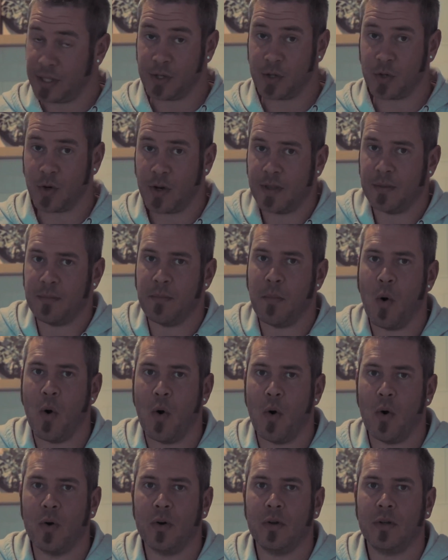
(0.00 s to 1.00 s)
enjoy them
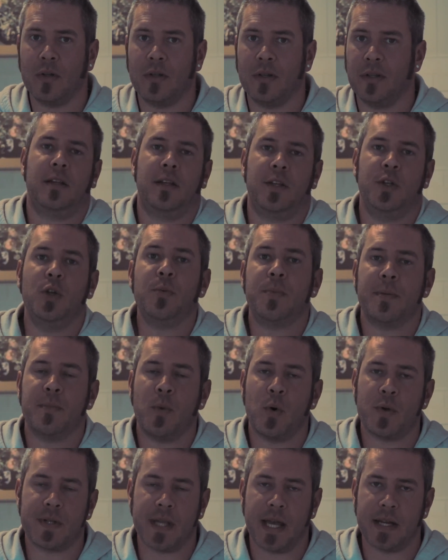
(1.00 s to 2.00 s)
more. You'll be
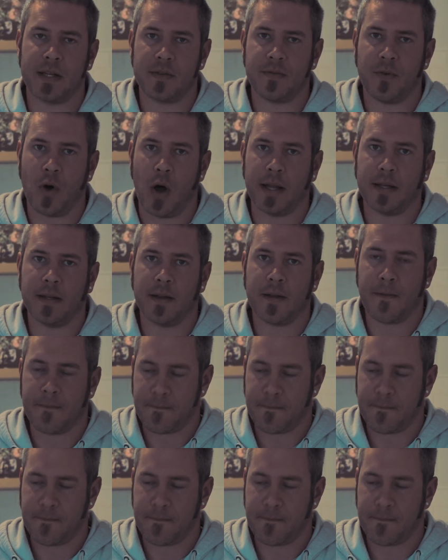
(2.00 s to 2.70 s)
more satisfied.